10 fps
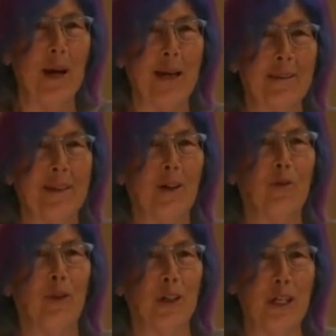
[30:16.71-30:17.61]
past there
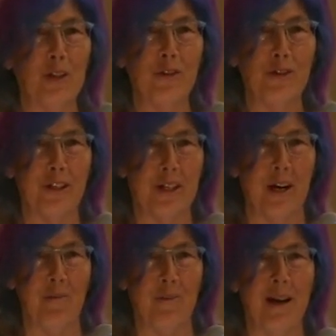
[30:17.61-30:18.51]
for years to
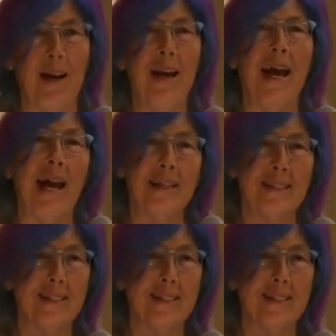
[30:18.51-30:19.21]
come and